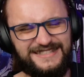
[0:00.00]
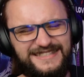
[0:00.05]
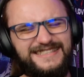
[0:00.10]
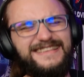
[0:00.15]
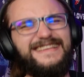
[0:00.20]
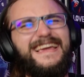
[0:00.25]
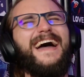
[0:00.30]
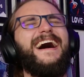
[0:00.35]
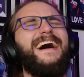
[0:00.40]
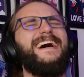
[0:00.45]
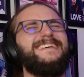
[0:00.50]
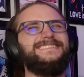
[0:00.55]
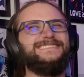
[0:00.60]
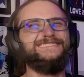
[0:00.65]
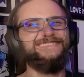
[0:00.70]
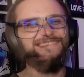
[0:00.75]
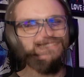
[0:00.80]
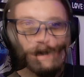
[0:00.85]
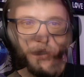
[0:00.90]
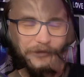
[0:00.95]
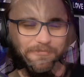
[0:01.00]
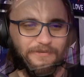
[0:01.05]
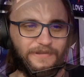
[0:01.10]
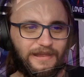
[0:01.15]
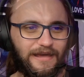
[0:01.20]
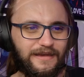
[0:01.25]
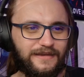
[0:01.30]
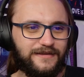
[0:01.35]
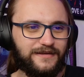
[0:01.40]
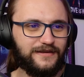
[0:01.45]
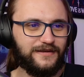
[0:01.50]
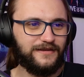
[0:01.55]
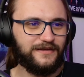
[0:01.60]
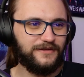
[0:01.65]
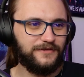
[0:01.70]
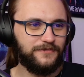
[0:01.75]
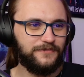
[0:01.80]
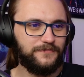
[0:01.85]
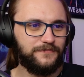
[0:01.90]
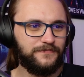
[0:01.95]
yes. I feel like,
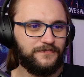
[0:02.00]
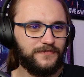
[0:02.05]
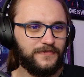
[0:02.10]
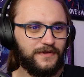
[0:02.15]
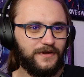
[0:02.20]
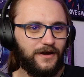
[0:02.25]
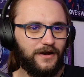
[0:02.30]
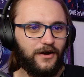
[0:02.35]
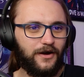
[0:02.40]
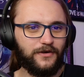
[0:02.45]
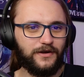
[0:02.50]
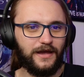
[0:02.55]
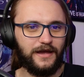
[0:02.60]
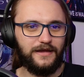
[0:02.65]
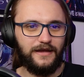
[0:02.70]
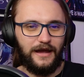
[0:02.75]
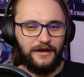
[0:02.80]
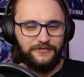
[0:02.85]
okay,